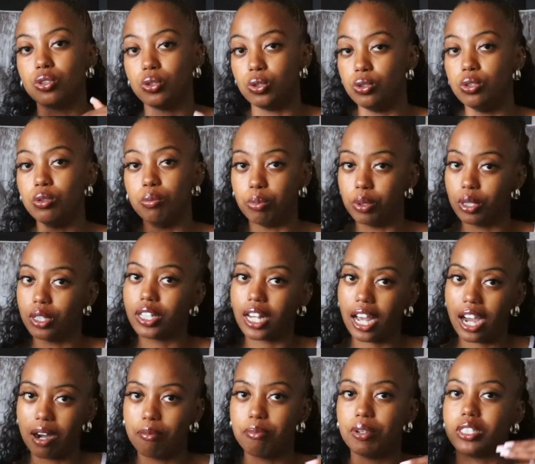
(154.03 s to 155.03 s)
do build
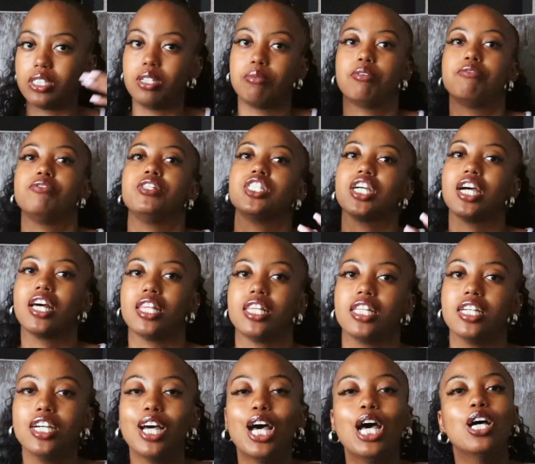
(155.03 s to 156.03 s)
up on top of each
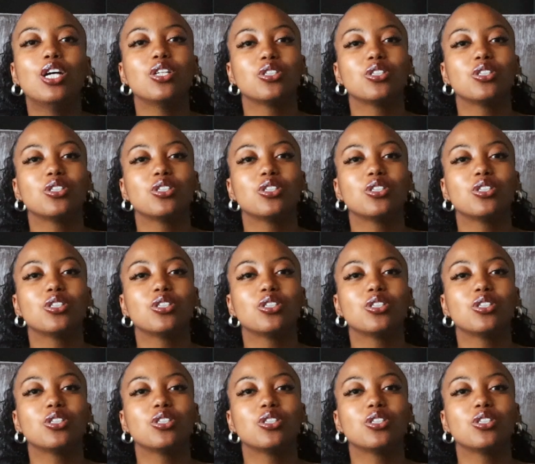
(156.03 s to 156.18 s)
other